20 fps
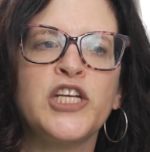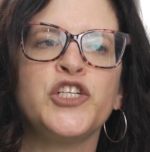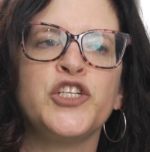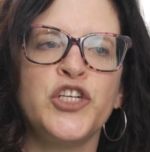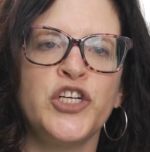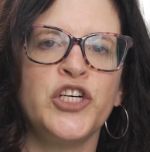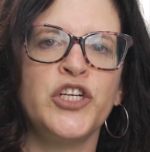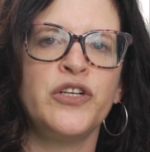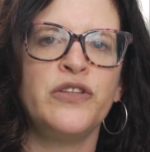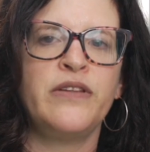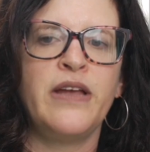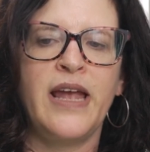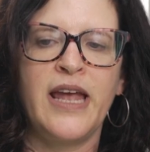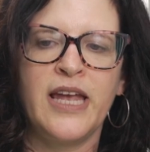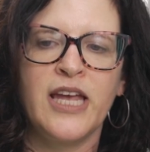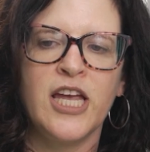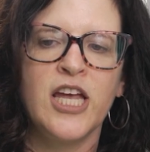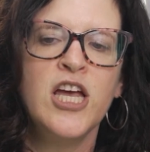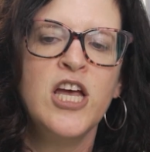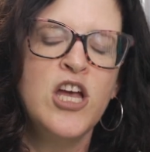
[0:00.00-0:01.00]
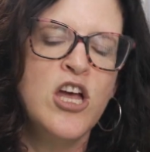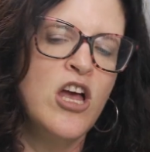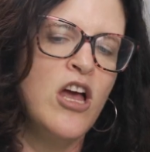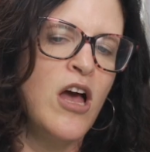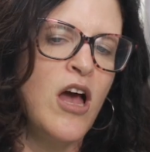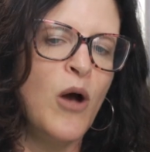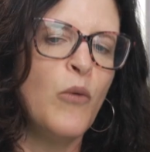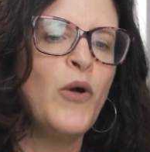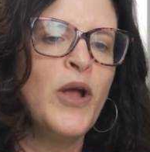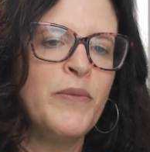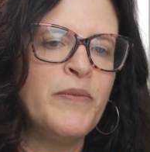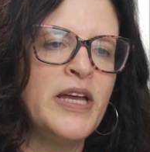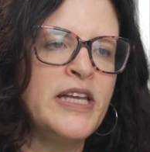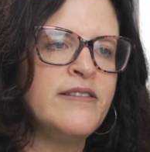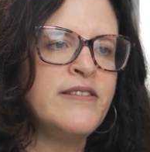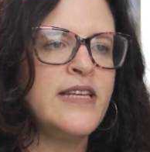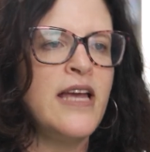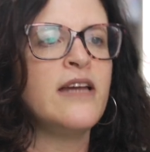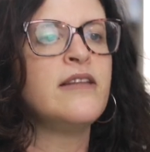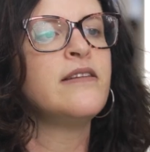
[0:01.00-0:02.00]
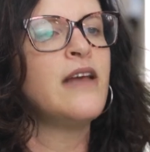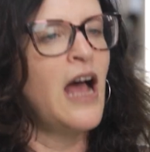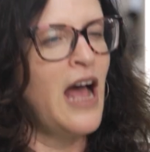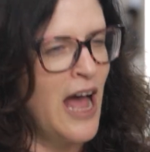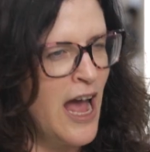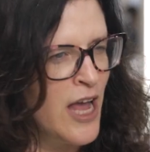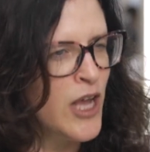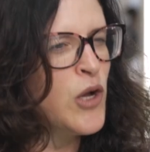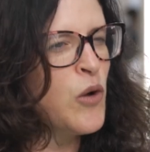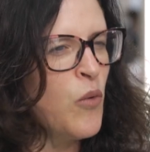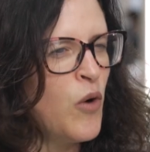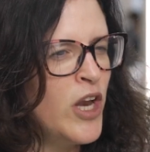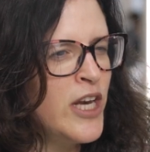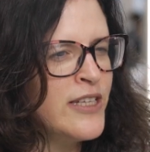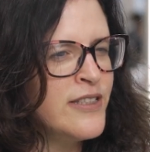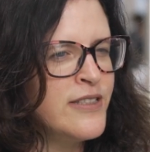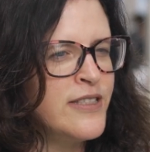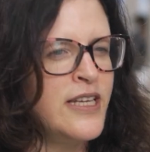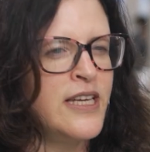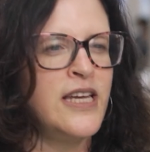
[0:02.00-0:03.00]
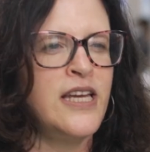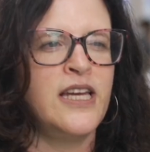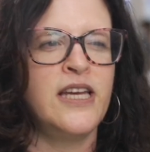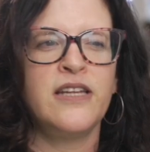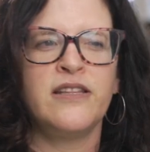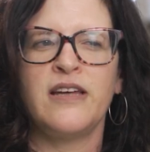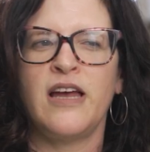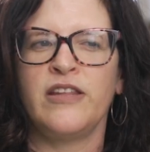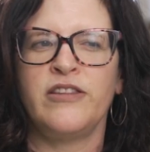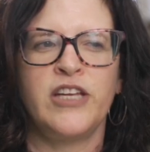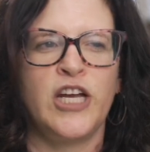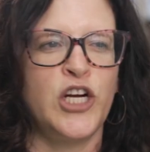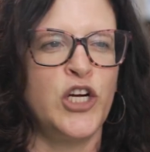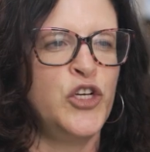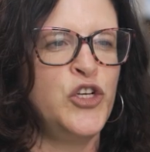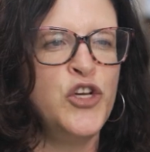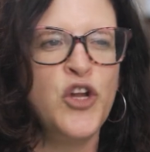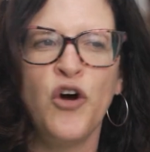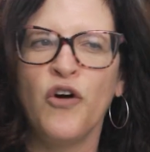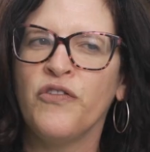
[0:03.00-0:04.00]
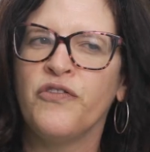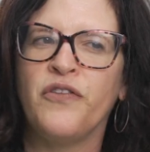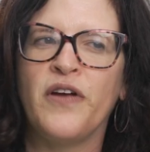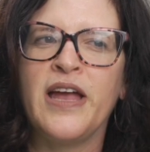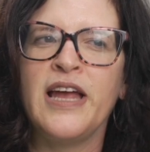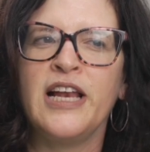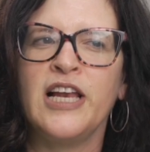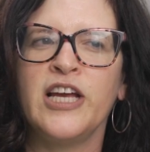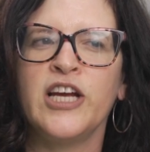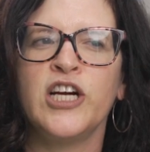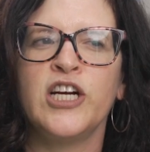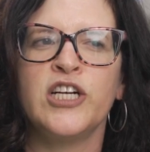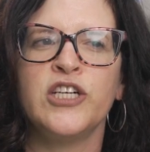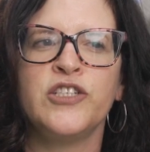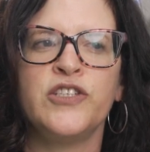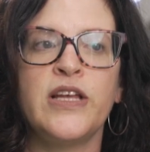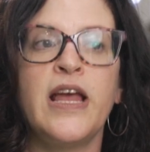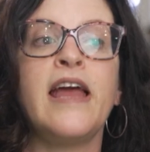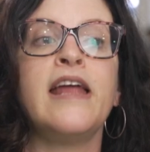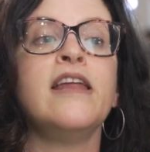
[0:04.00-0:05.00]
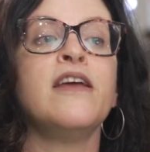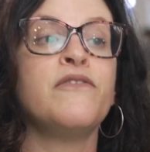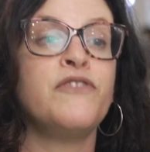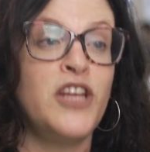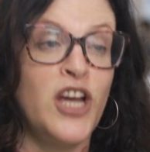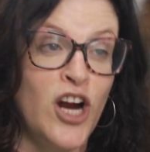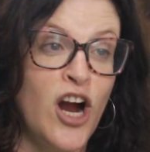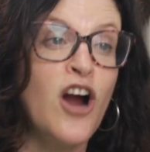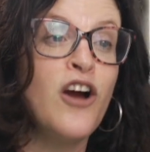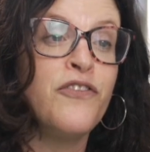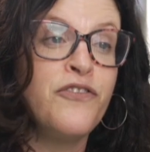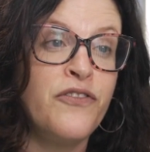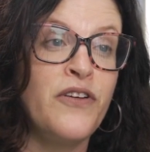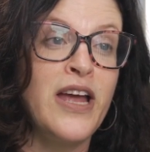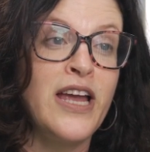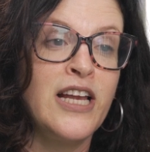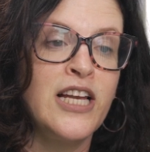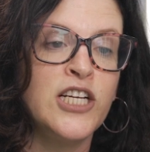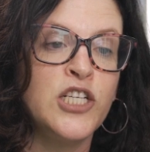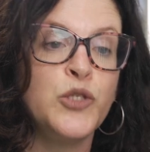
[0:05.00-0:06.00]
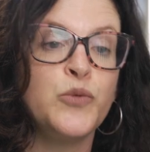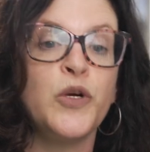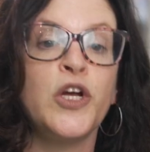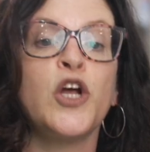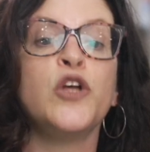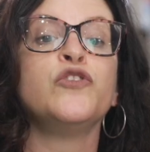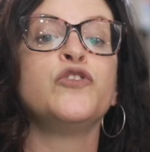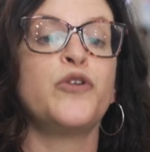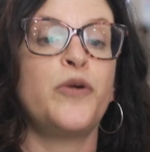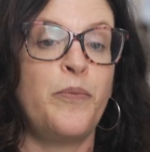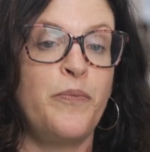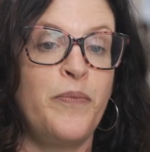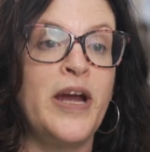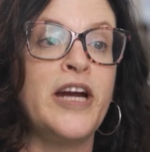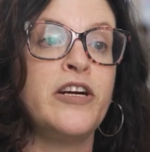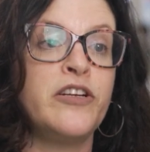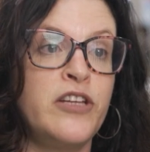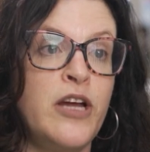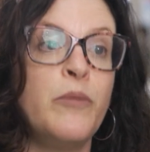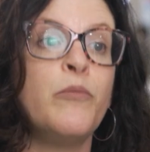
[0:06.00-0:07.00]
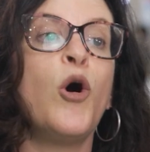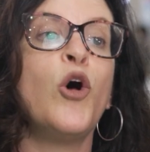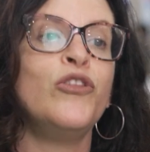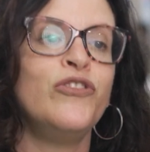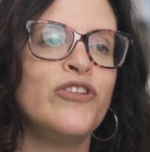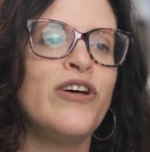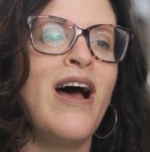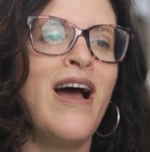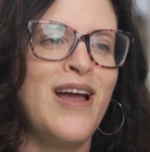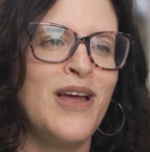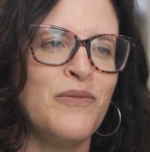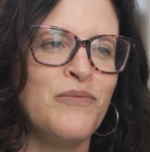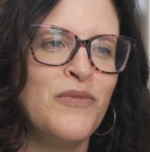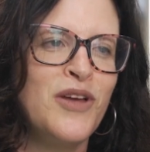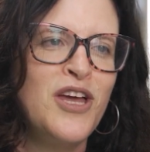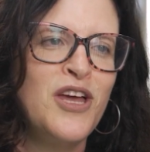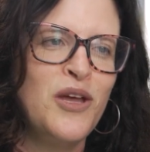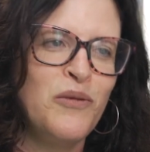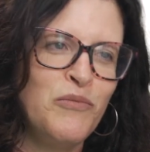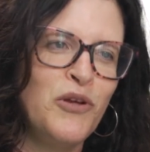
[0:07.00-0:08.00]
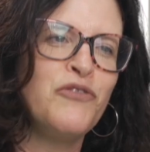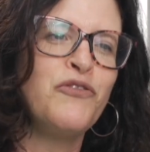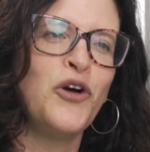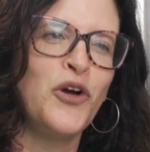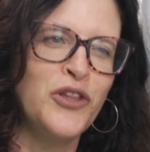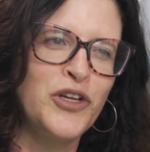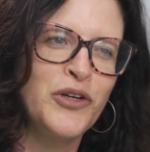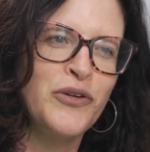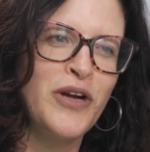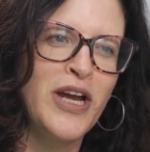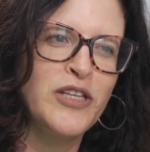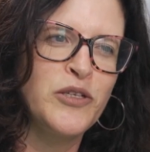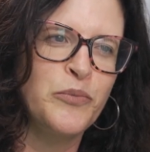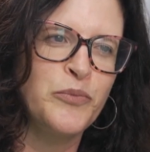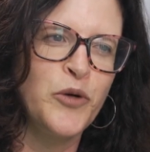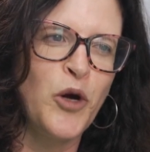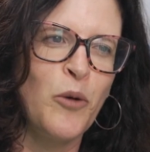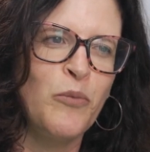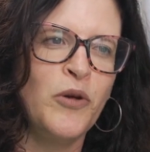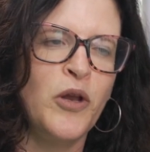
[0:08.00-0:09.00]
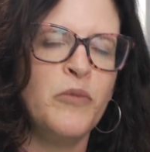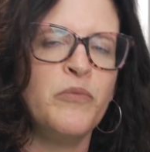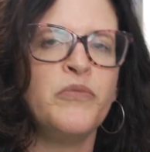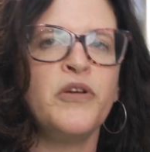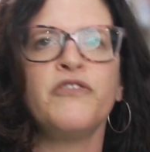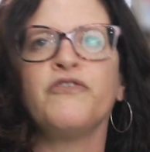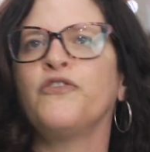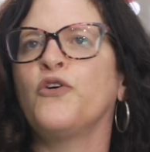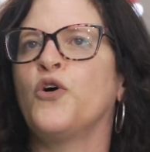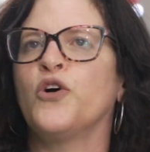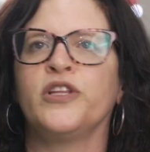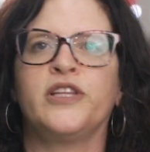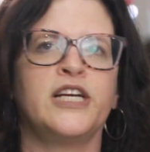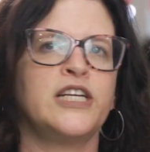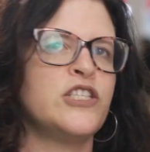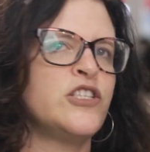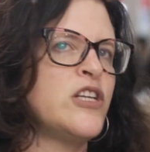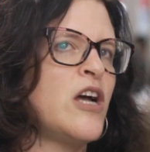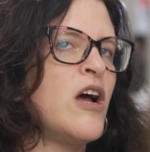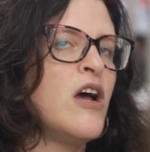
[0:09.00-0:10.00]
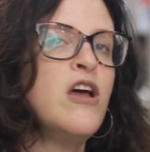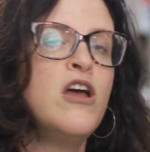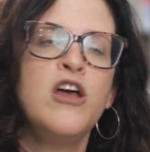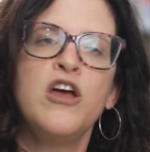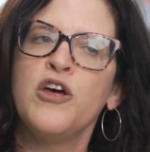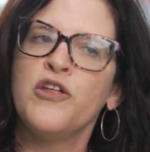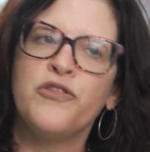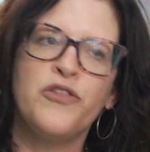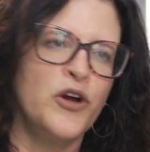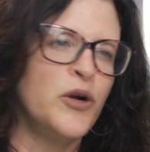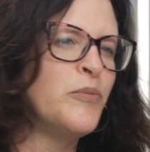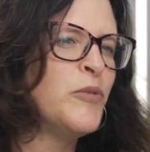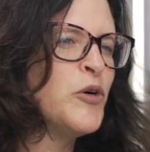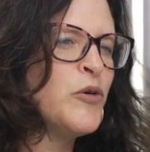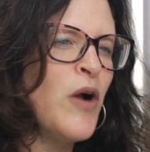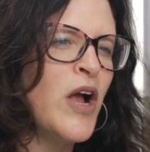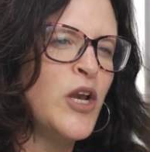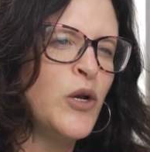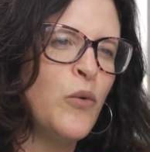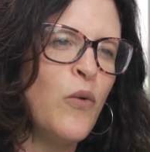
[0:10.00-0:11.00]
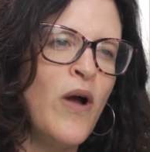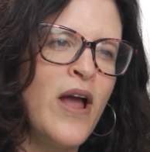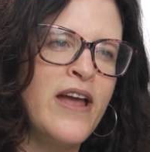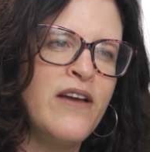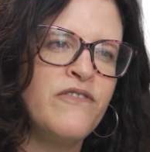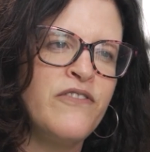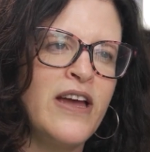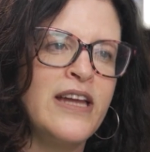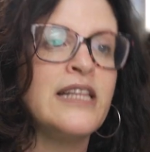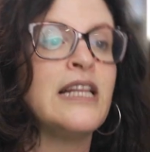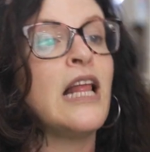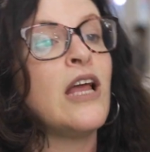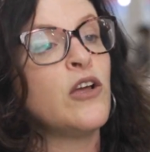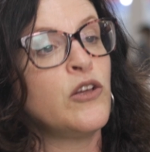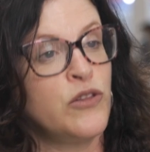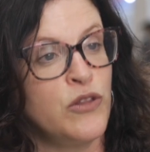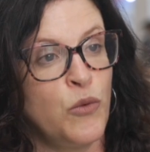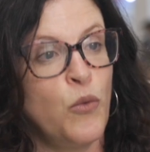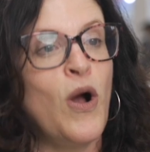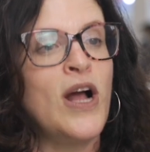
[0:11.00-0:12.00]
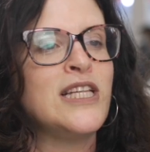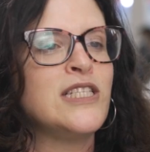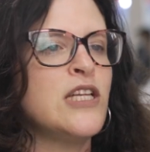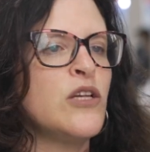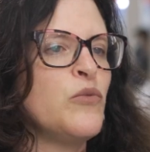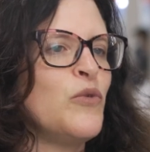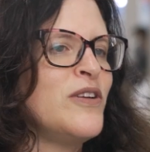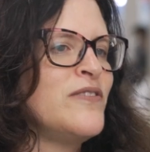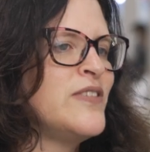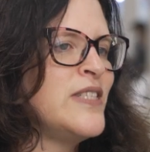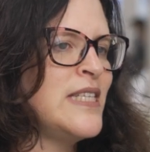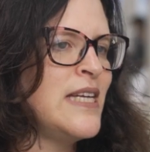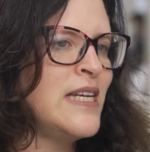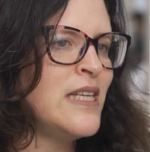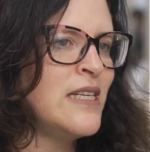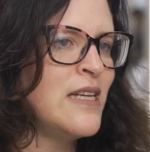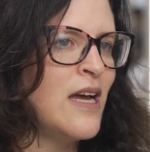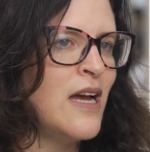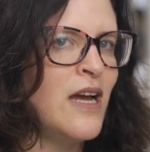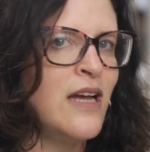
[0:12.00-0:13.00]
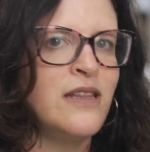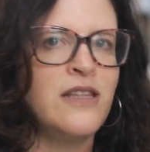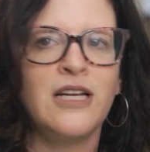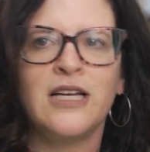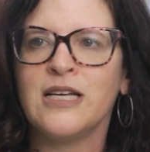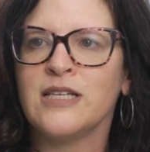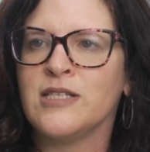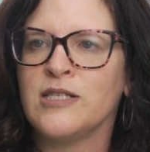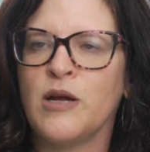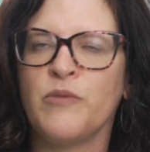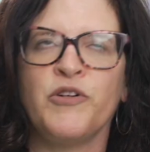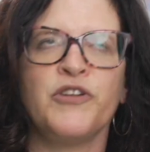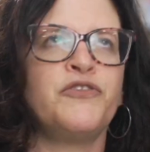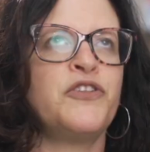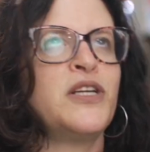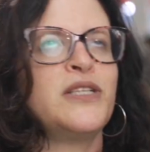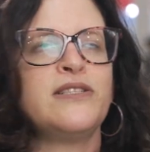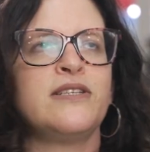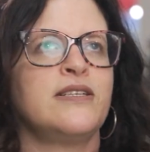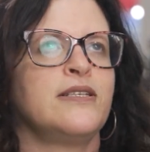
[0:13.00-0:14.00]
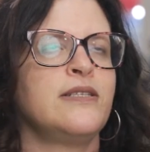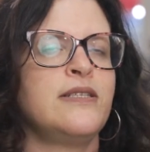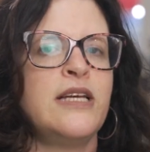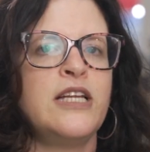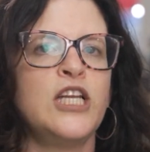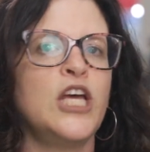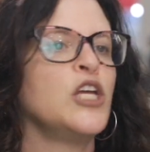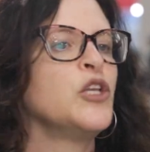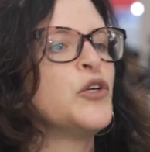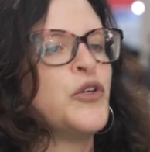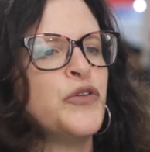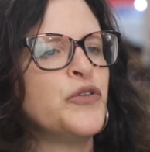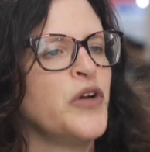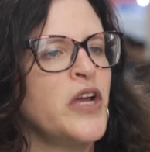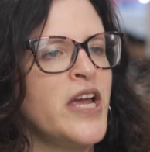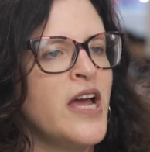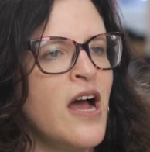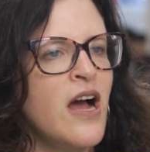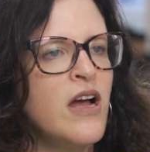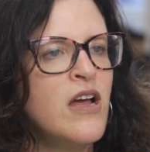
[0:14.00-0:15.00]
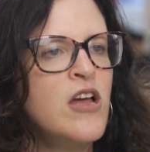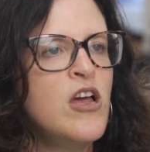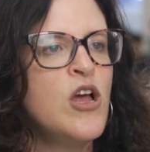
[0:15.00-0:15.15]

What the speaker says: sure we maintain high quality, that there are no failures, and if there are failures, we're going to repair them on time before they create a problem, before there's a thermal runaway event like the ones that we've seen in the last summer, for instance, in Korea.